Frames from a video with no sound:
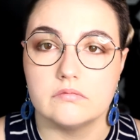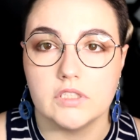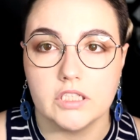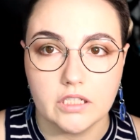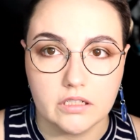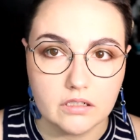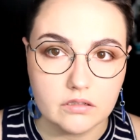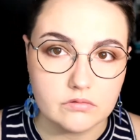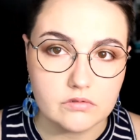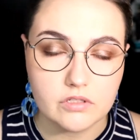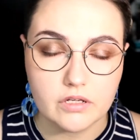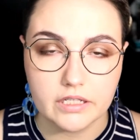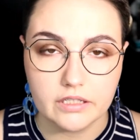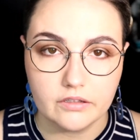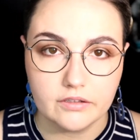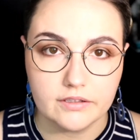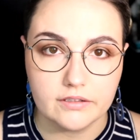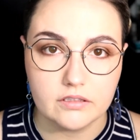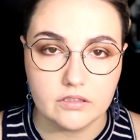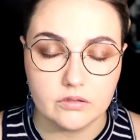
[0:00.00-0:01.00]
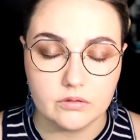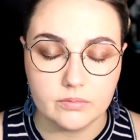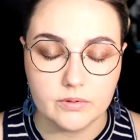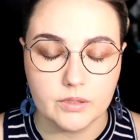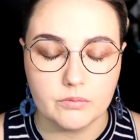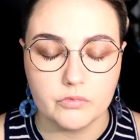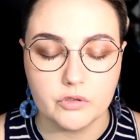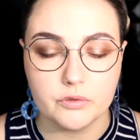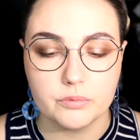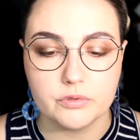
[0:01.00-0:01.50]
you know, so I look a little
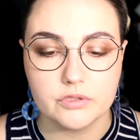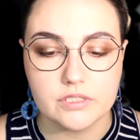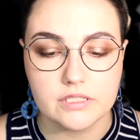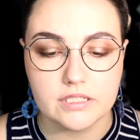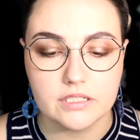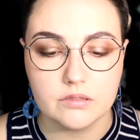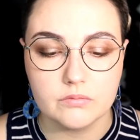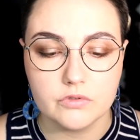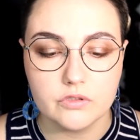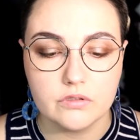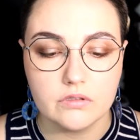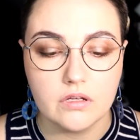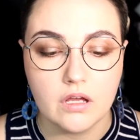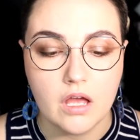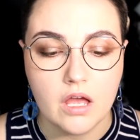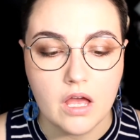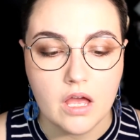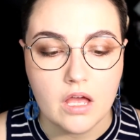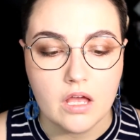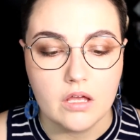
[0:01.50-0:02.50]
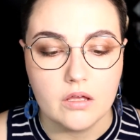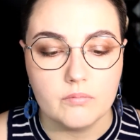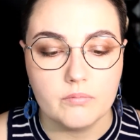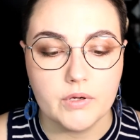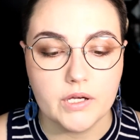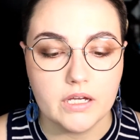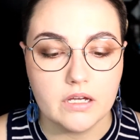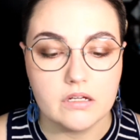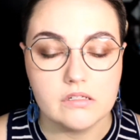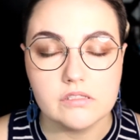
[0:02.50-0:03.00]
bit more presentable,
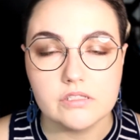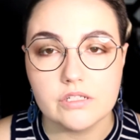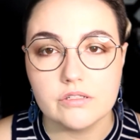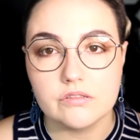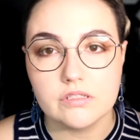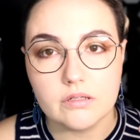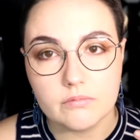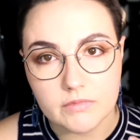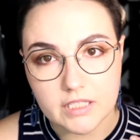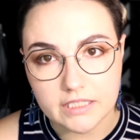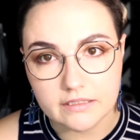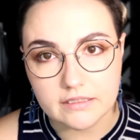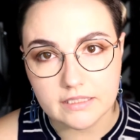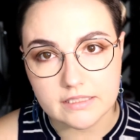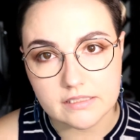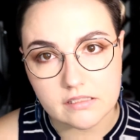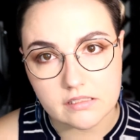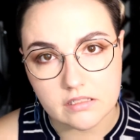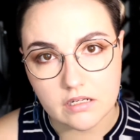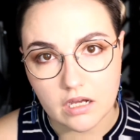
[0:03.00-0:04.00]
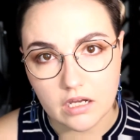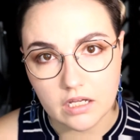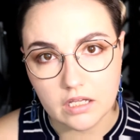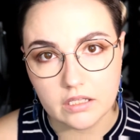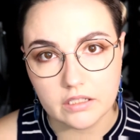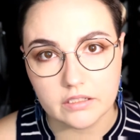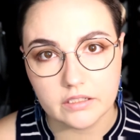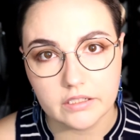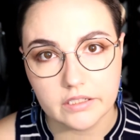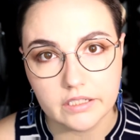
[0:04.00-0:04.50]
but also something that's
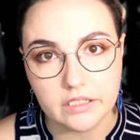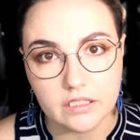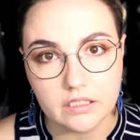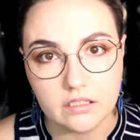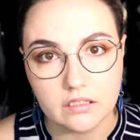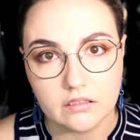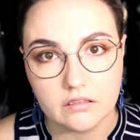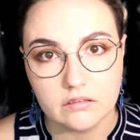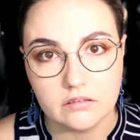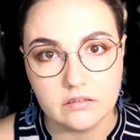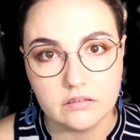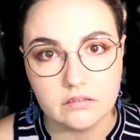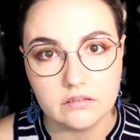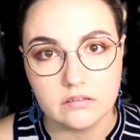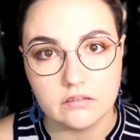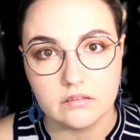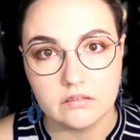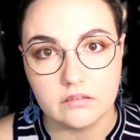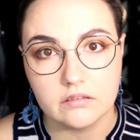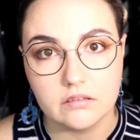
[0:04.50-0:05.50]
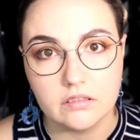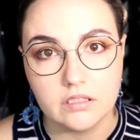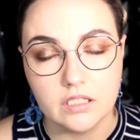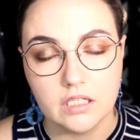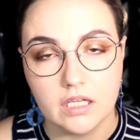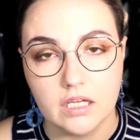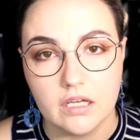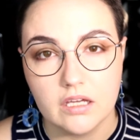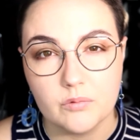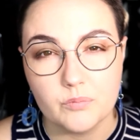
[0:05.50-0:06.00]
not gonna
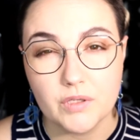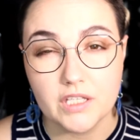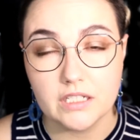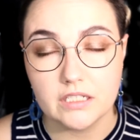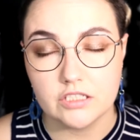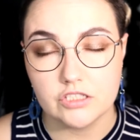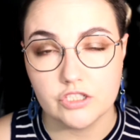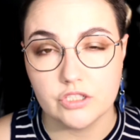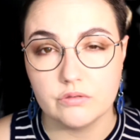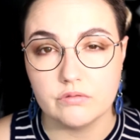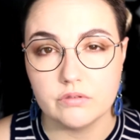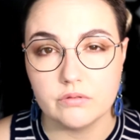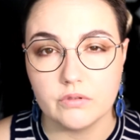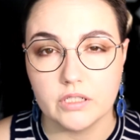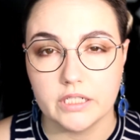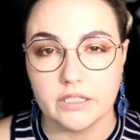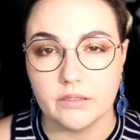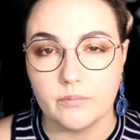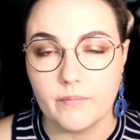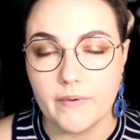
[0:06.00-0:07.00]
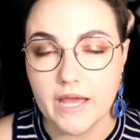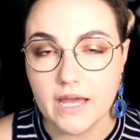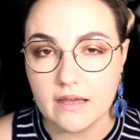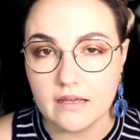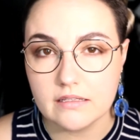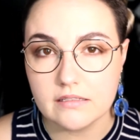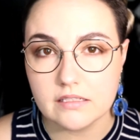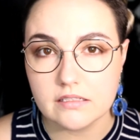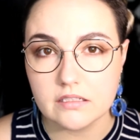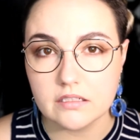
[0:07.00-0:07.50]
be an issue with wearing a
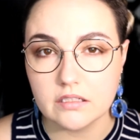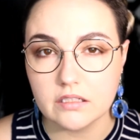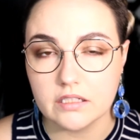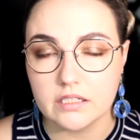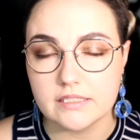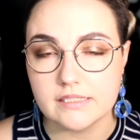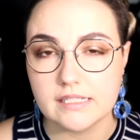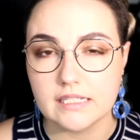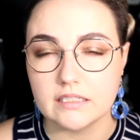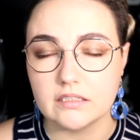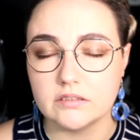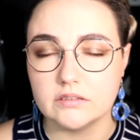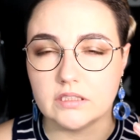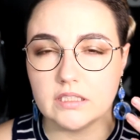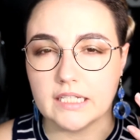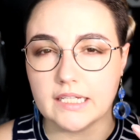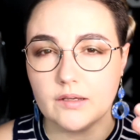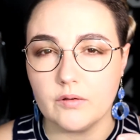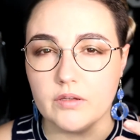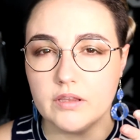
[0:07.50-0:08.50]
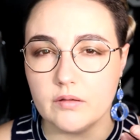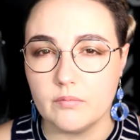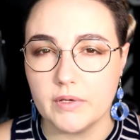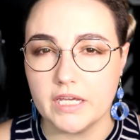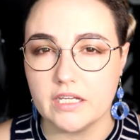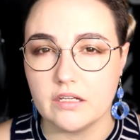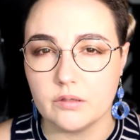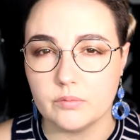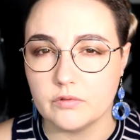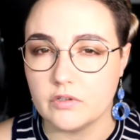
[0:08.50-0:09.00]
mask, because I don't like when the
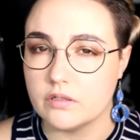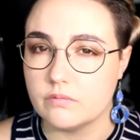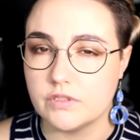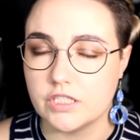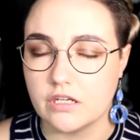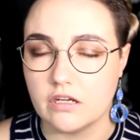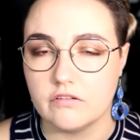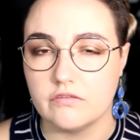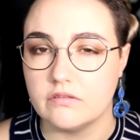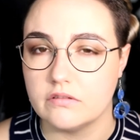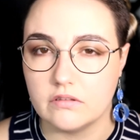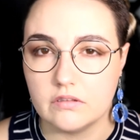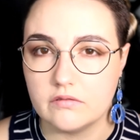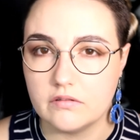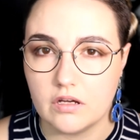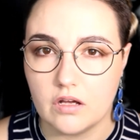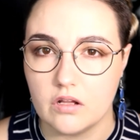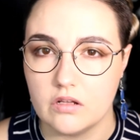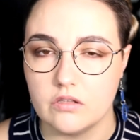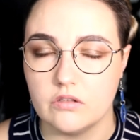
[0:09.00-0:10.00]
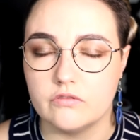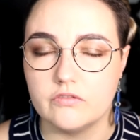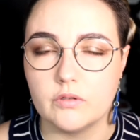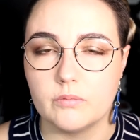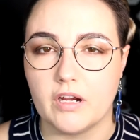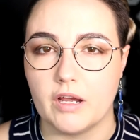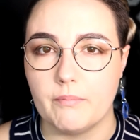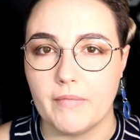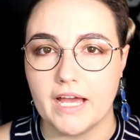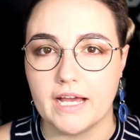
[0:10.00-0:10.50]
makeup rubs off all over
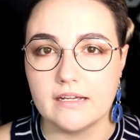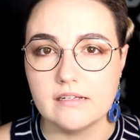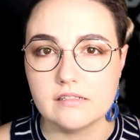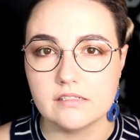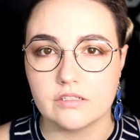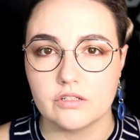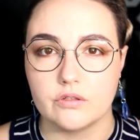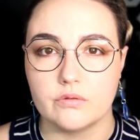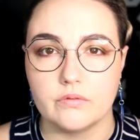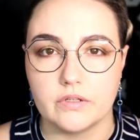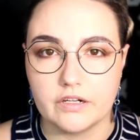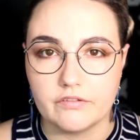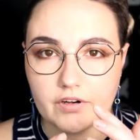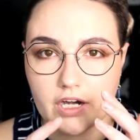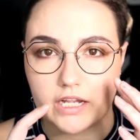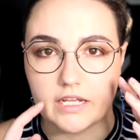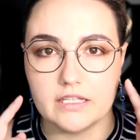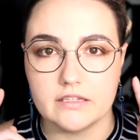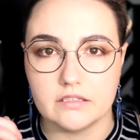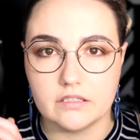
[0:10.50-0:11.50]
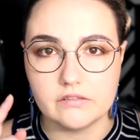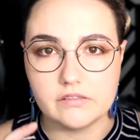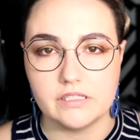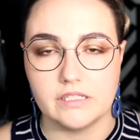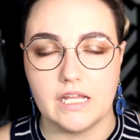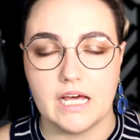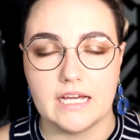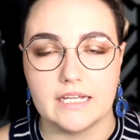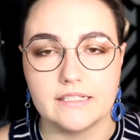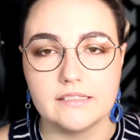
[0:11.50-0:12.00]
my mask or whenever I get those
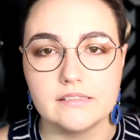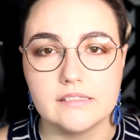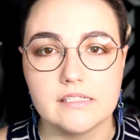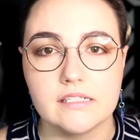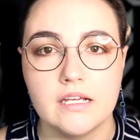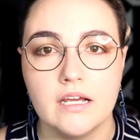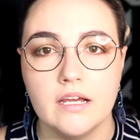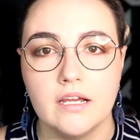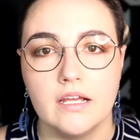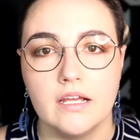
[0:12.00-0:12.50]
lines.